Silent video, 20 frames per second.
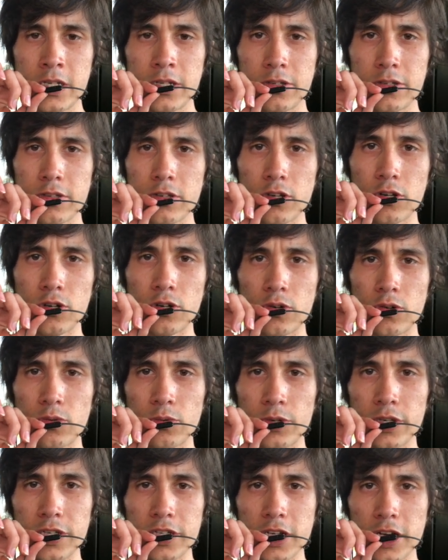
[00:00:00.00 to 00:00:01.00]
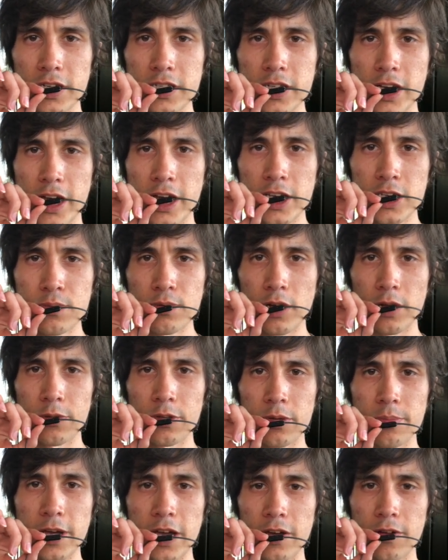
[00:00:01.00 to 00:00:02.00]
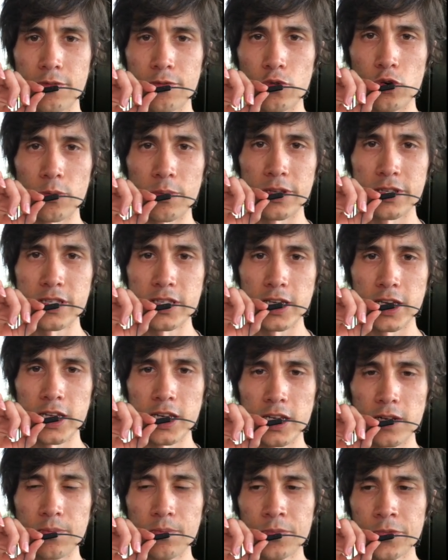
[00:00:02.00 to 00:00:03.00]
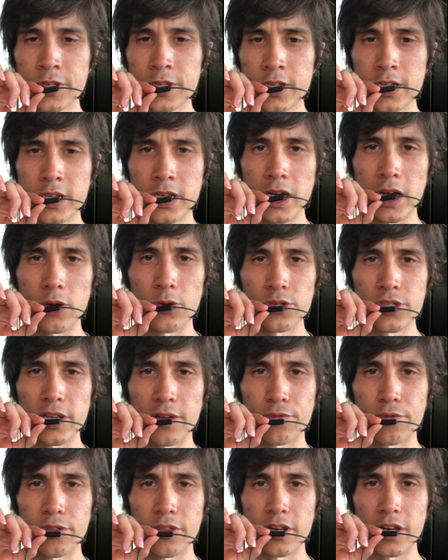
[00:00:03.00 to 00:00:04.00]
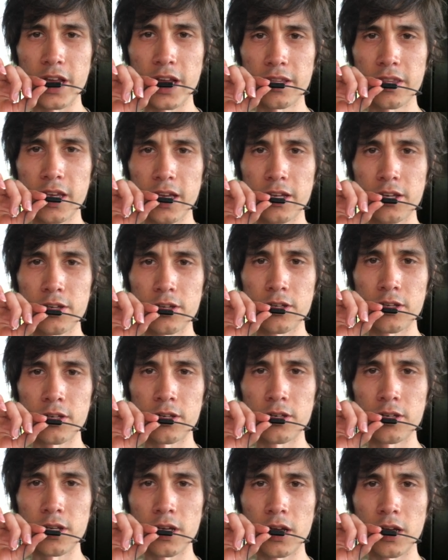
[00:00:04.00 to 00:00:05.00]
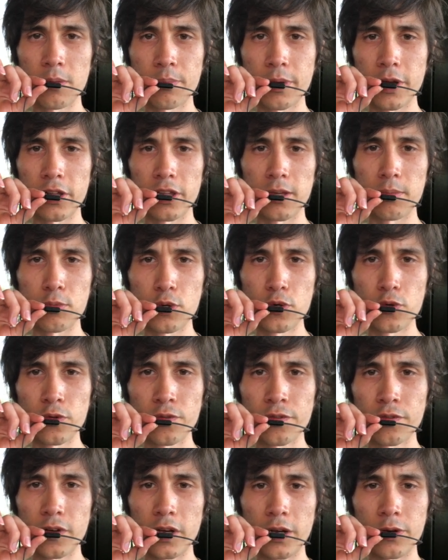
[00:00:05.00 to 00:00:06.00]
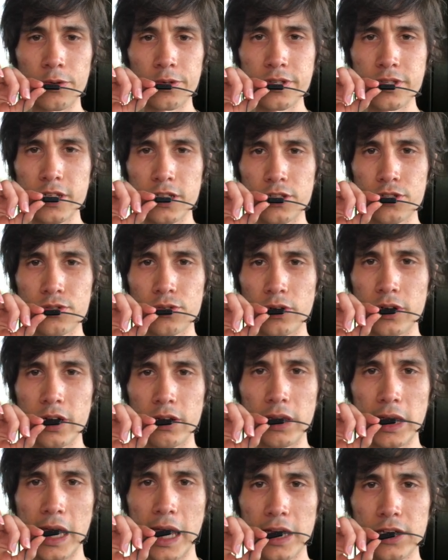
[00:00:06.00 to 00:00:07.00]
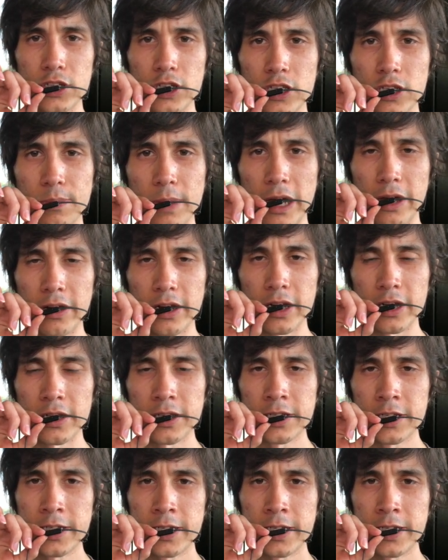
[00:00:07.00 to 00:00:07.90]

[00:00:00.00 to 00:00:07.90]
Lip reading: So we cut ties probably about 4 months in, and I was left with a neck that could barely move. I was extraordinarily anxious about it.